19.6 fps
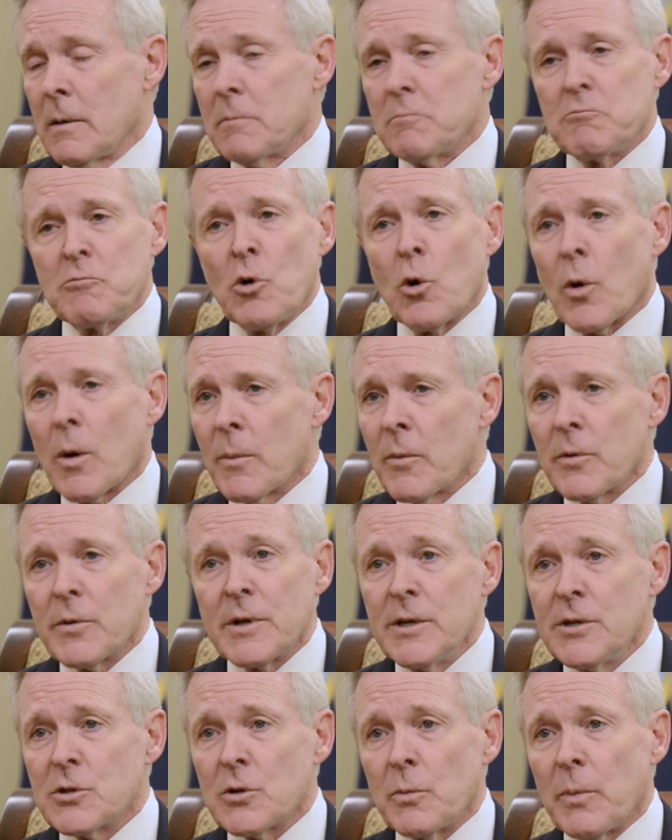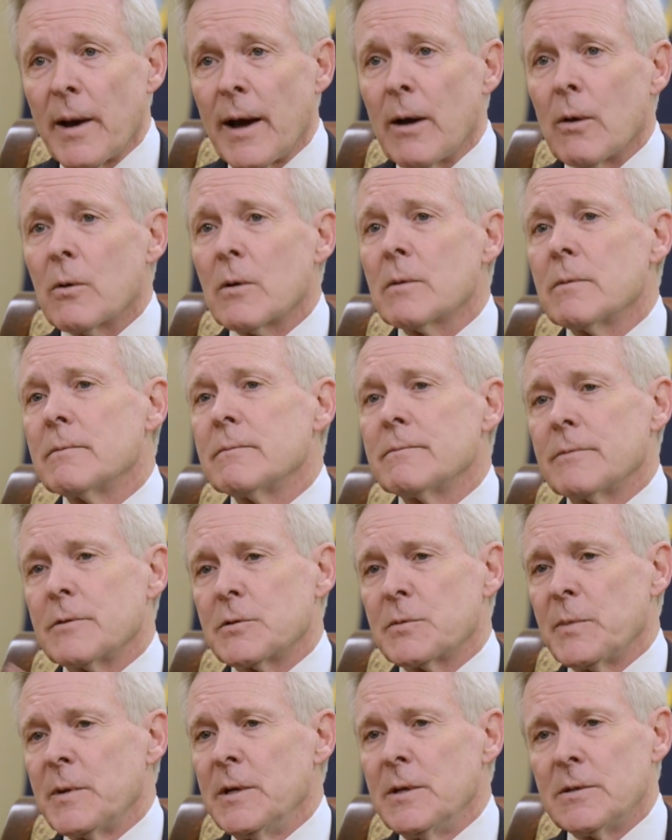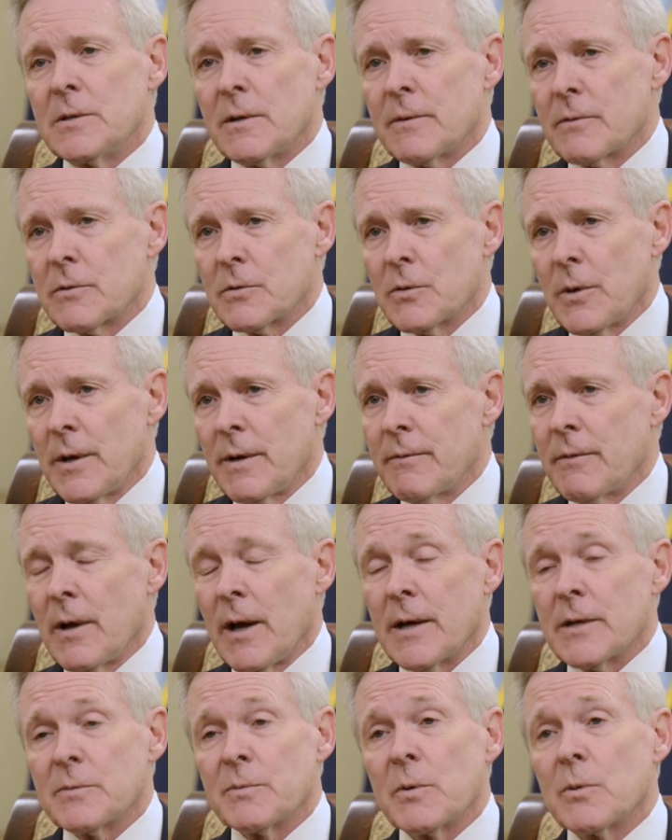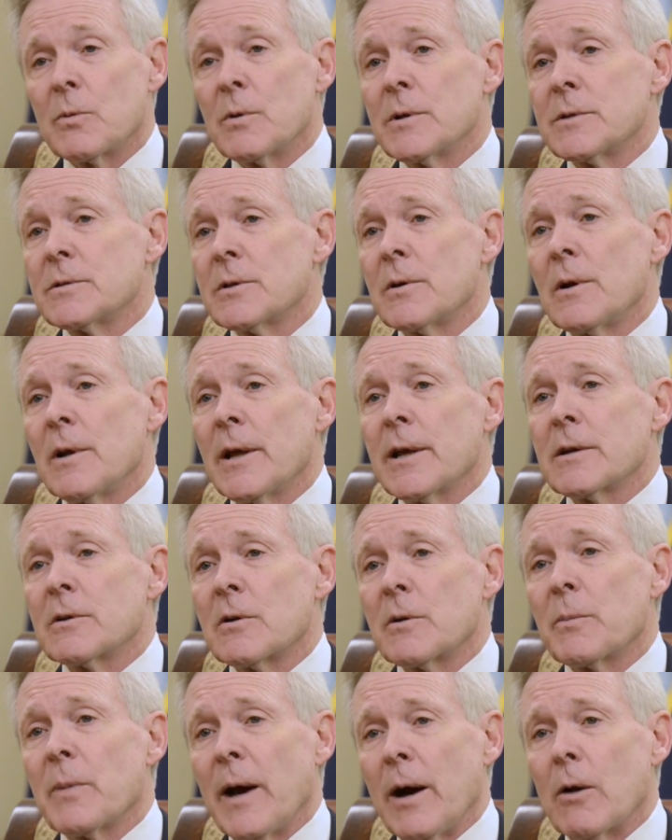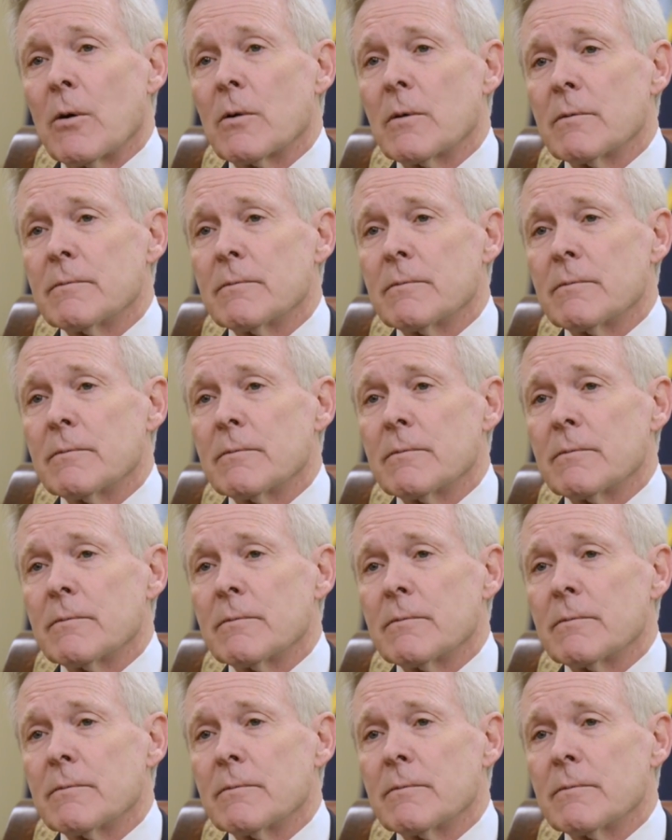normal diesel power for speeds over 12 knots, but runs on electric power